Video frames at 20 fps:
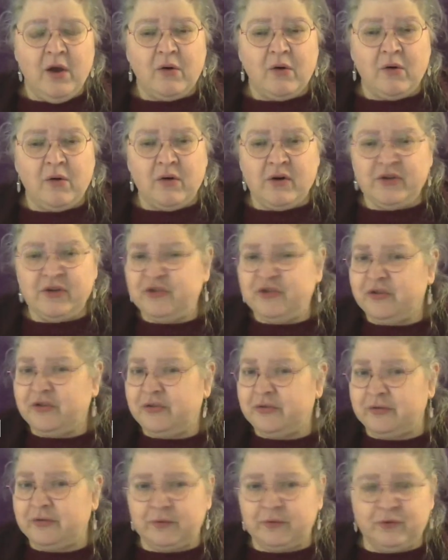or
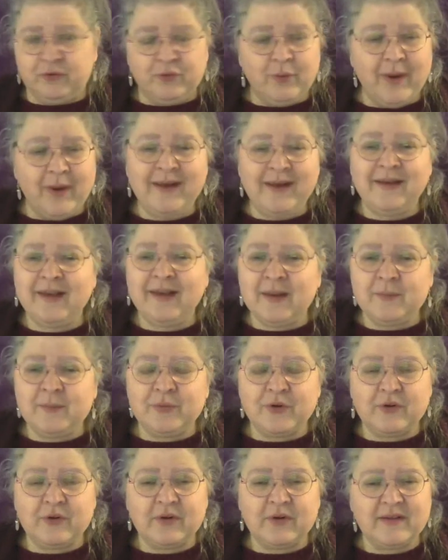just dwelling in
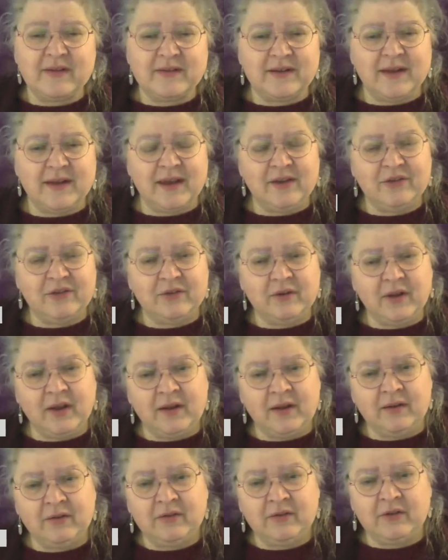procrastination
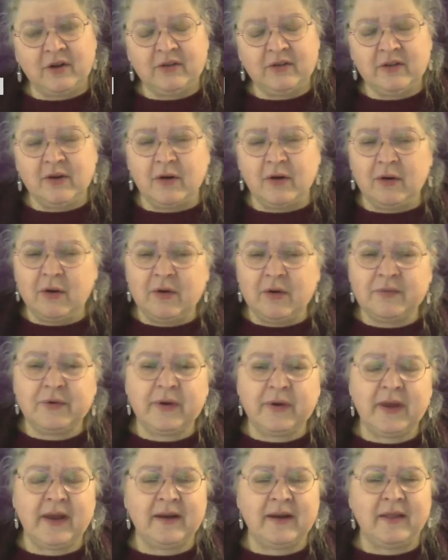and starting all over
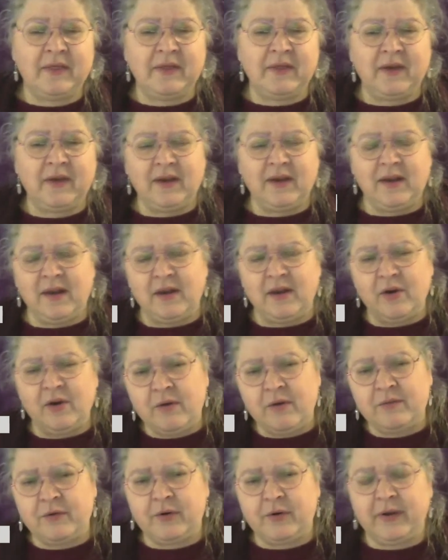again and thinking it
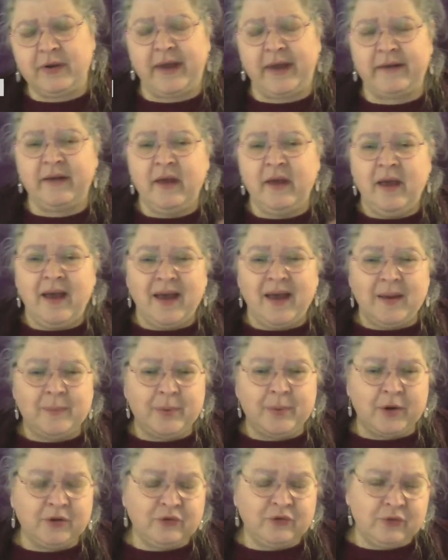over again and
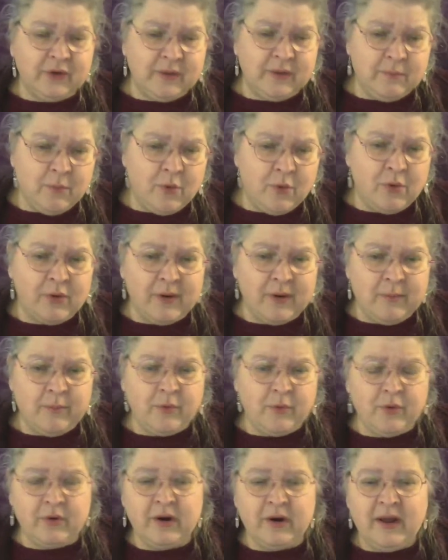pondering more and
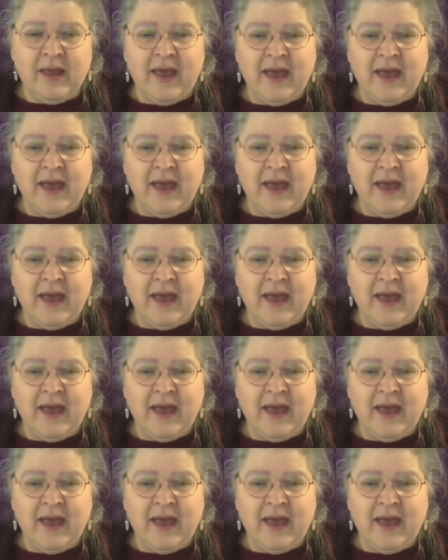more.